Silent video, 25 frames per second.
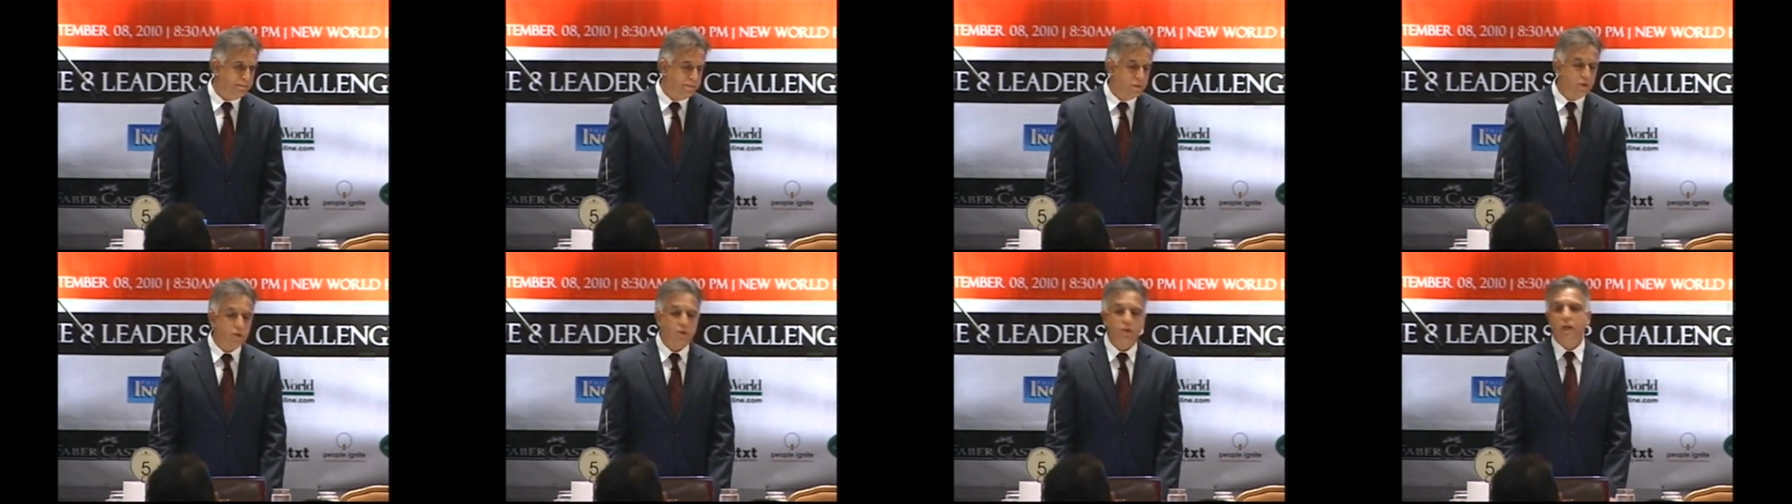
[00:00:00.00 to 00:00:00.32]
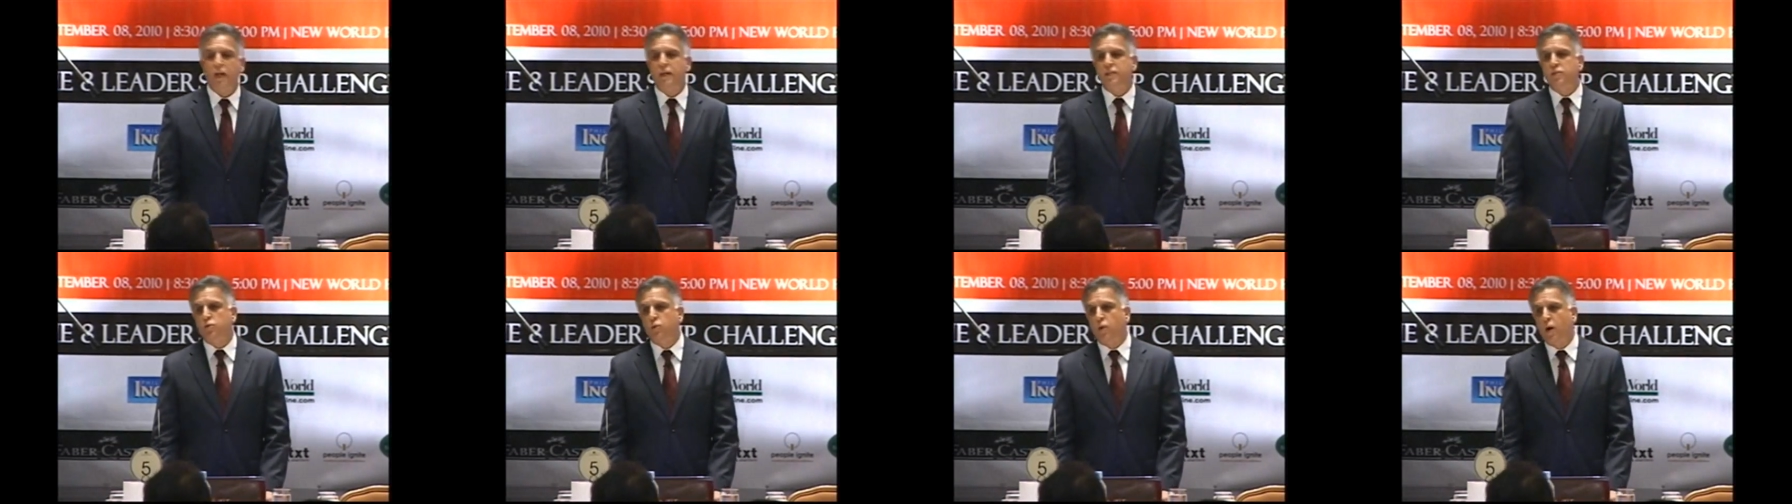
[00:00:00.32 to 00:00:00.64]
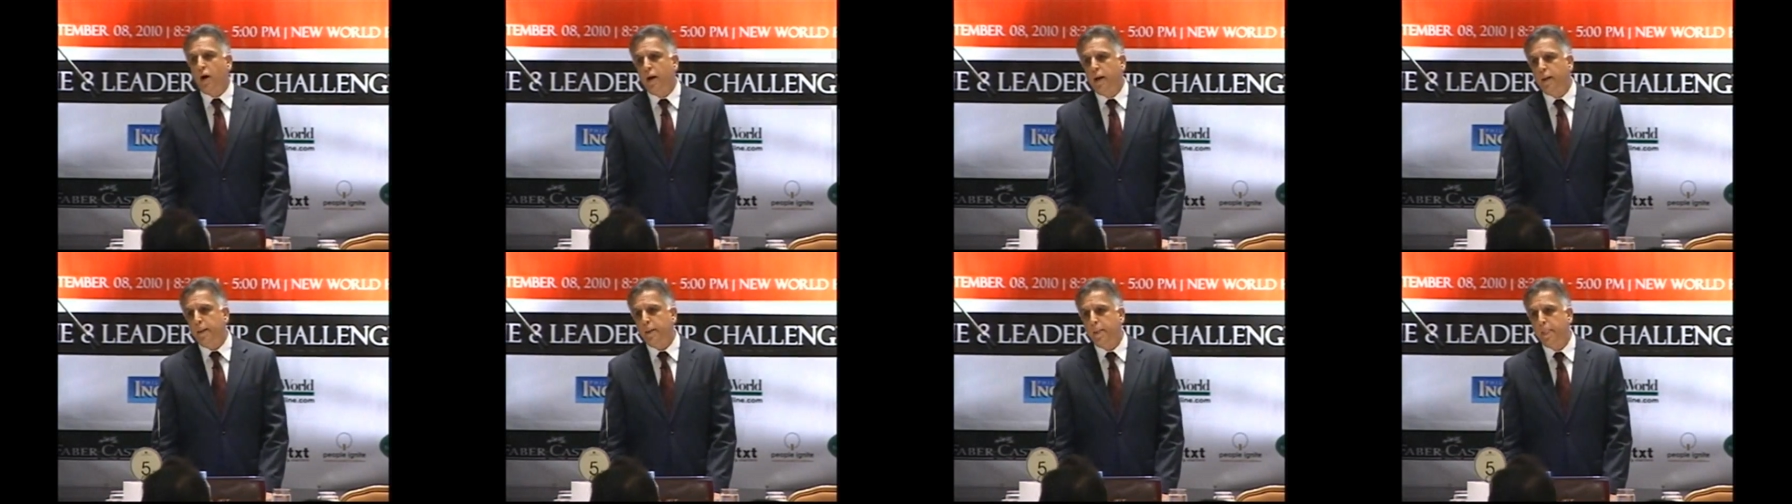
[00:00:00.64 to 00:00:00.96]
So that's
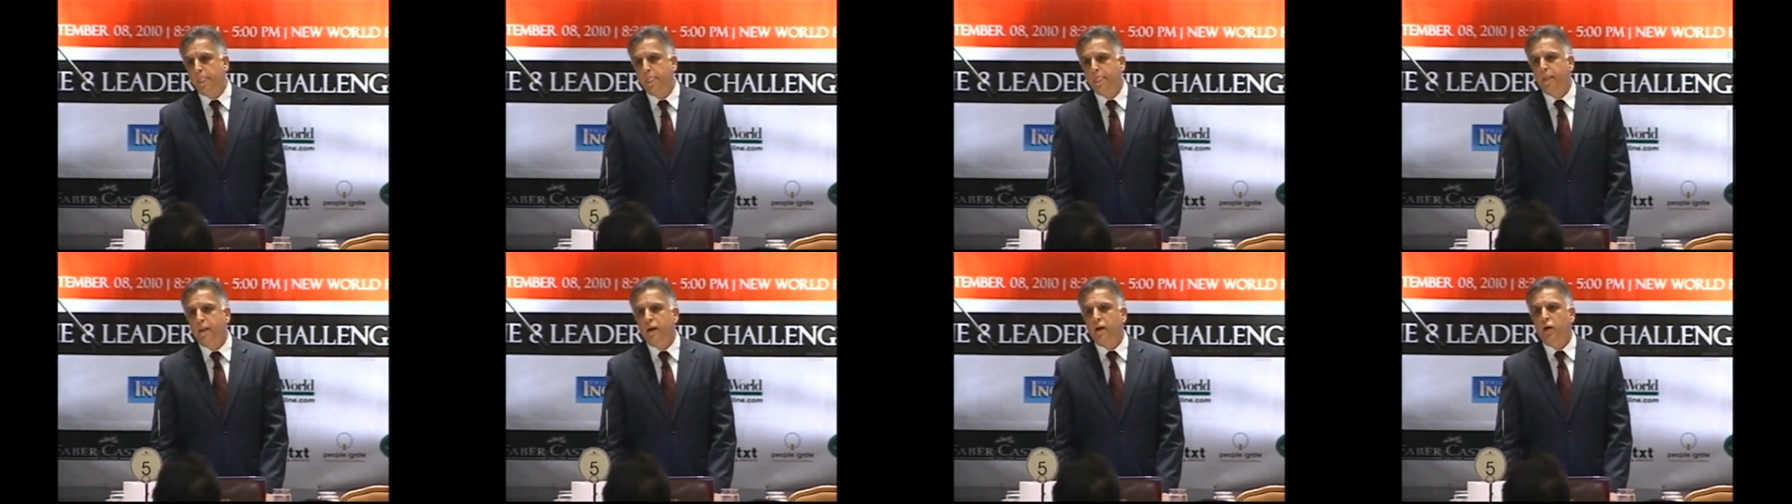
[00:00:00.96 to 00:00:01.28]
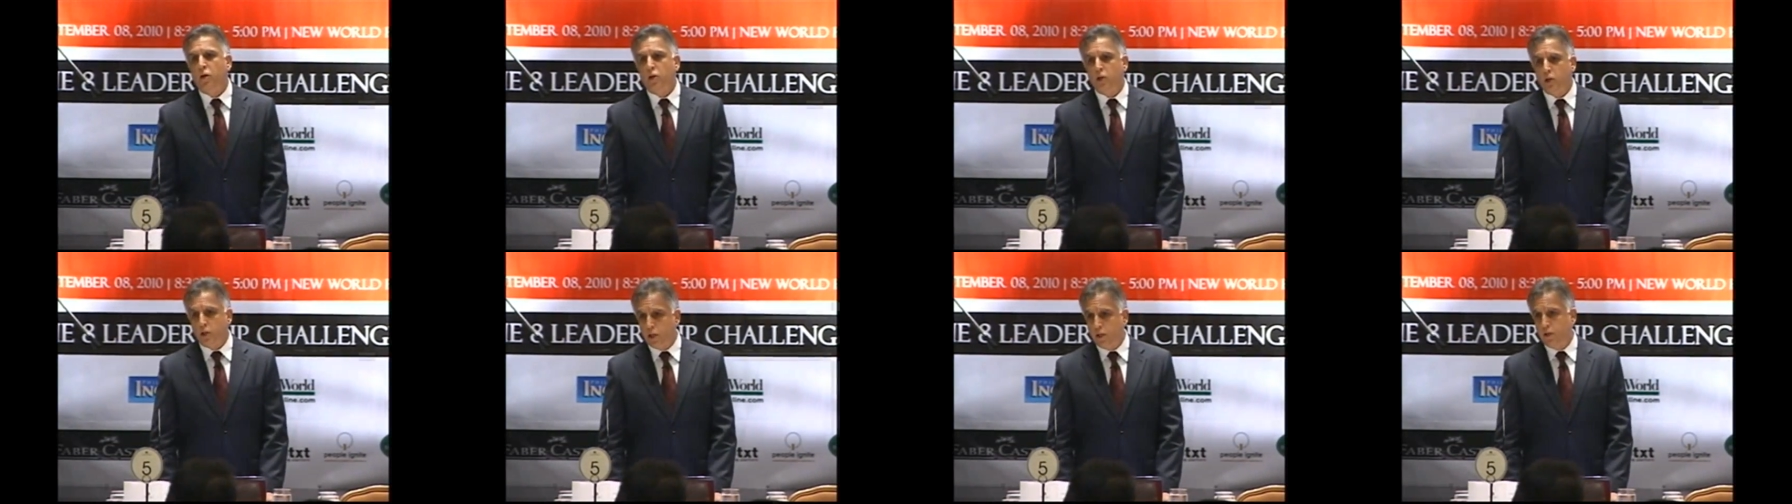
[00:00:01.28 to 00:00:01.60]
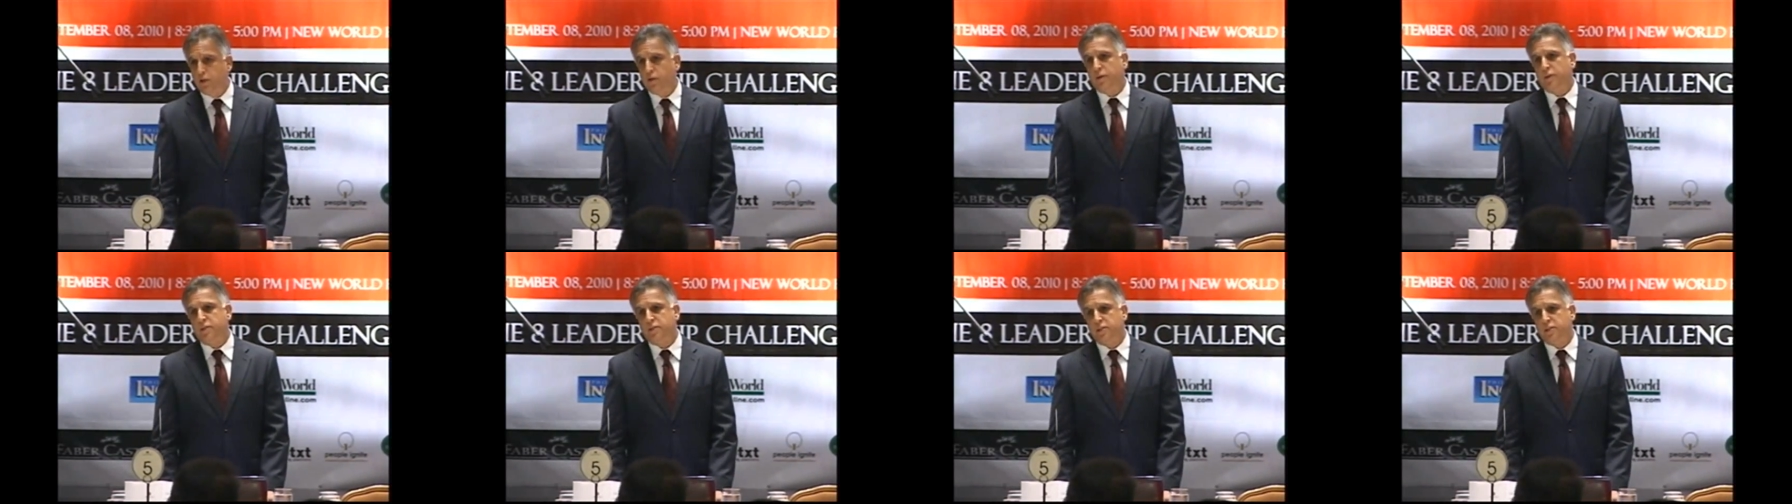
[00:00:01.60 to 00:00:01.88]
why a leader